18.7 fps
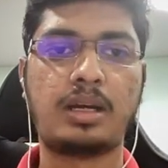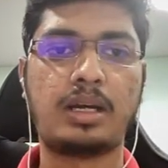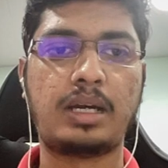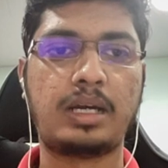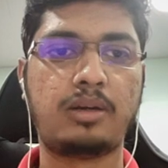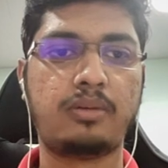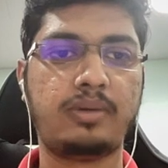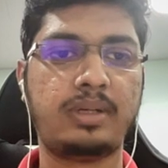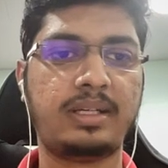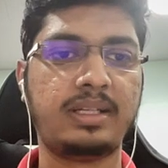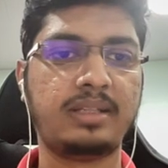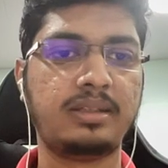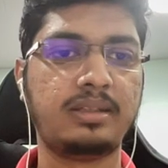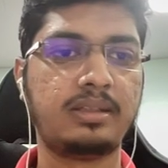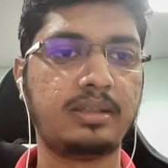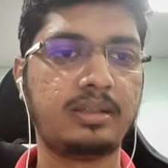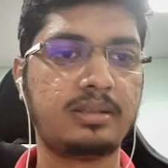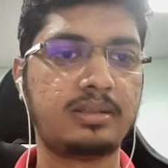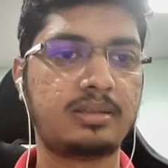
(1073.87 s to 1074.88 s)
How it
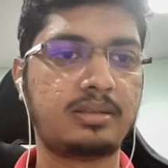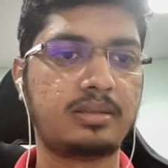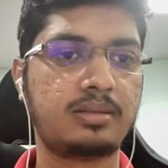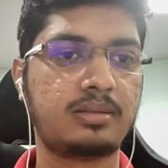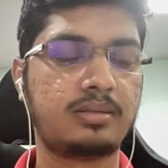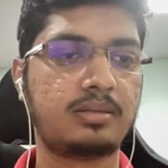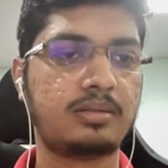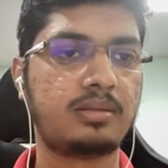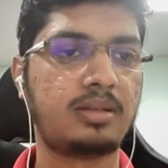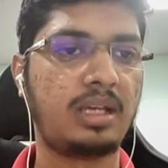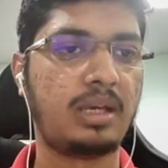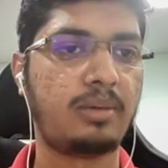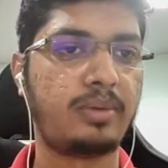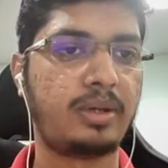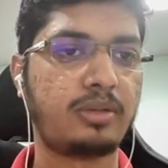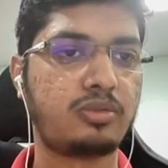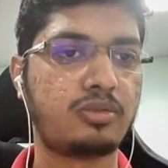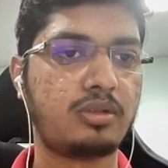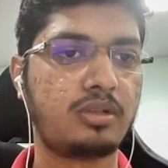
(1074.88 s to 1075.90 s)
increased, I'm
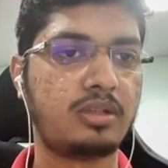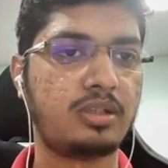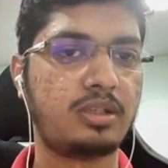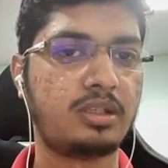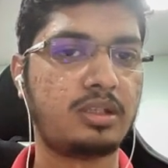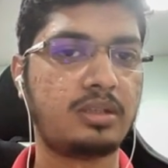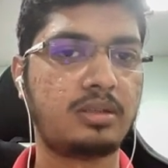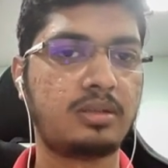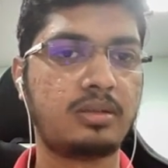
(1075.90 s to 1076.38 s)
actually